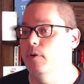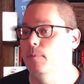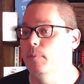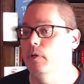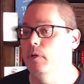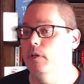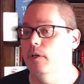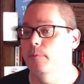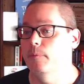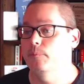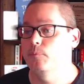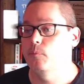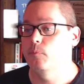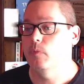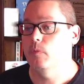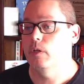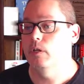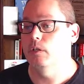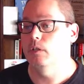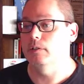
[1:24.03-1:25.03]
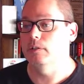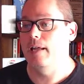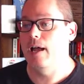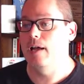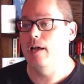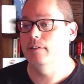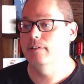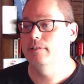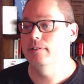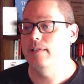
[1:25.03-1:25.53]
book called
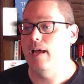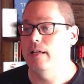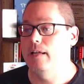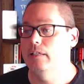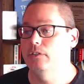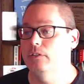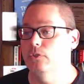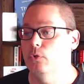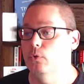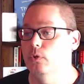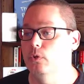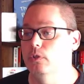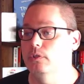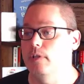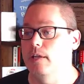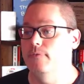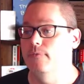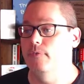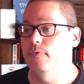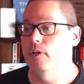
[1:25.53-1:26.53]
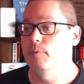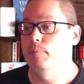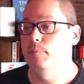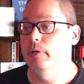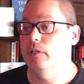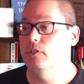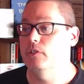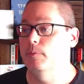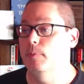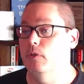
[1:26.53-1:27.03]
Count the Dinosaurs, a fun
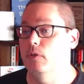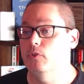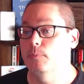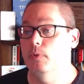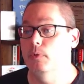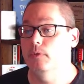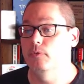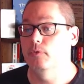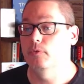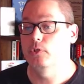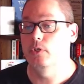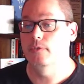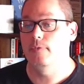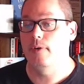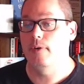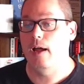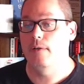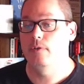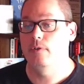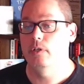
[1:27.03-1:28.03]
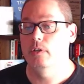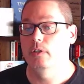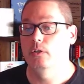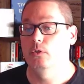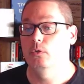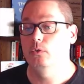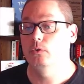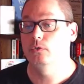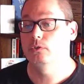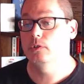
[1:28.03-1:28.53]
picture puzzle book for 2 to
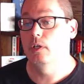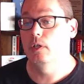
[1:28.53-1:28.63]
5-year-olds.